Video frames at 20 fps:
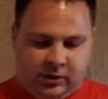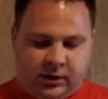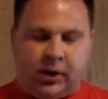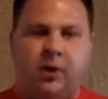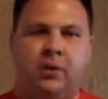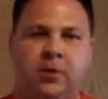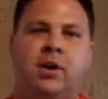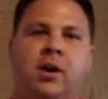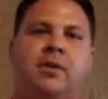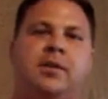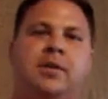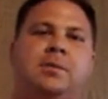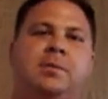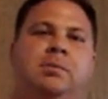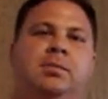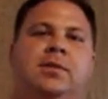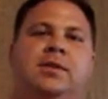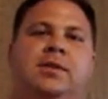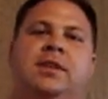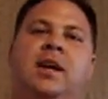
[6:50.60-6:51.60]
Don't know
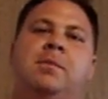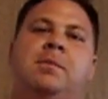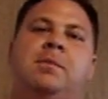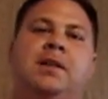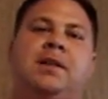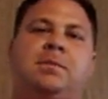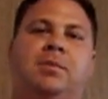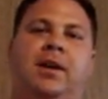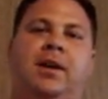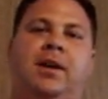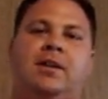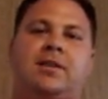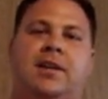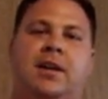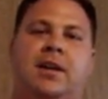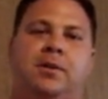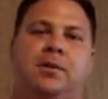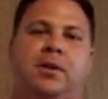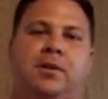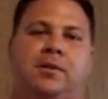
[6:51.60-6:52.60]
some of these players,
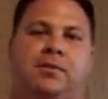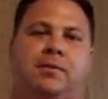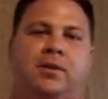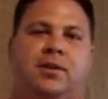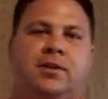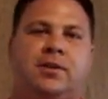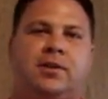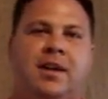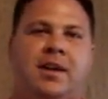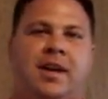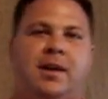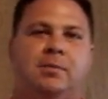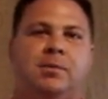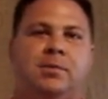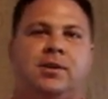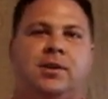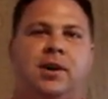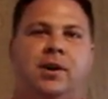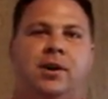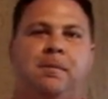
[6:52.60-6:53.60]
I don't know their first name,
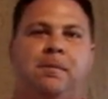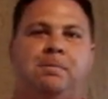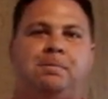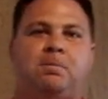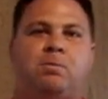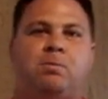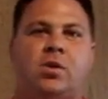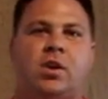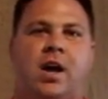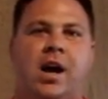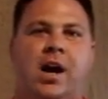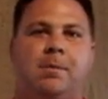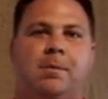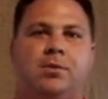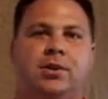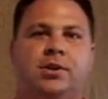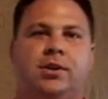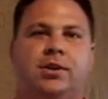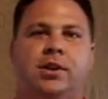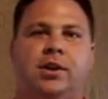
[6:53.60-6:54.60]
so I'm
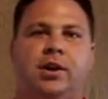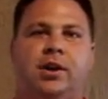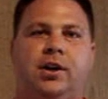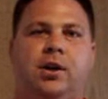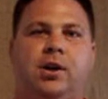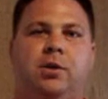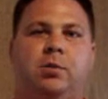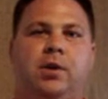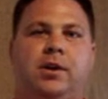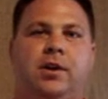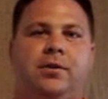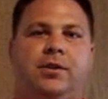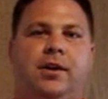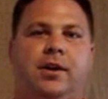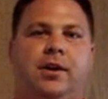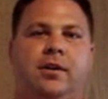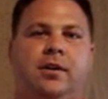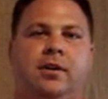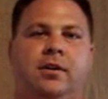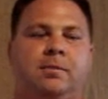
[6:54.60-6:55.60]
just going to go with
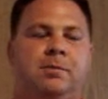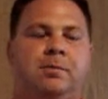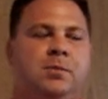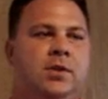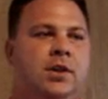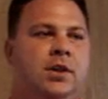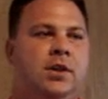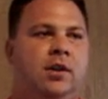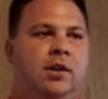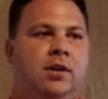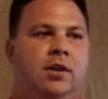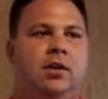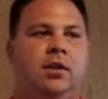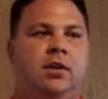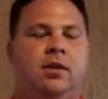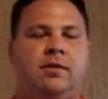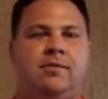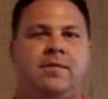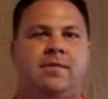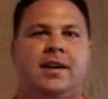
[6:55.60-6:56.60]
their
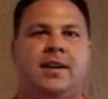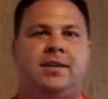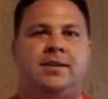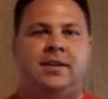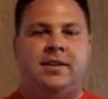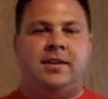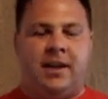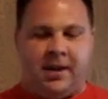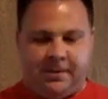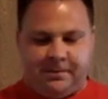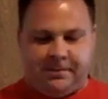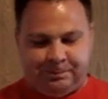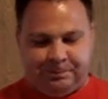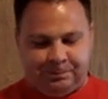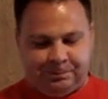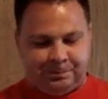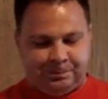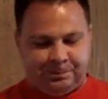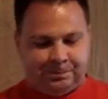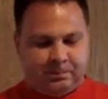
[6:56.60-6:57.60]
fantasy names.
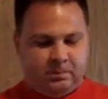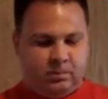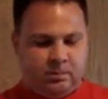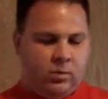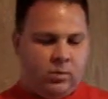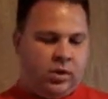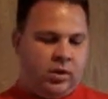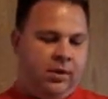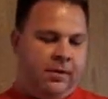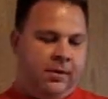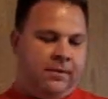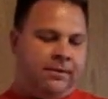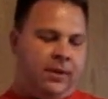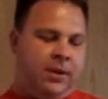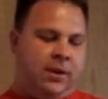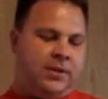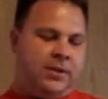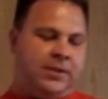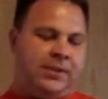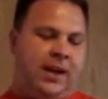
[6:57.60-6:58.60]

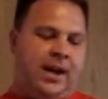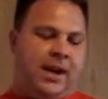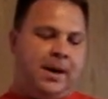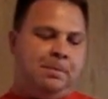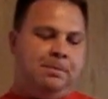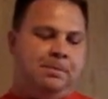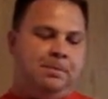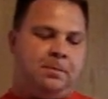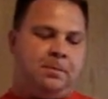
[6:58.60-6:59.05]
First up,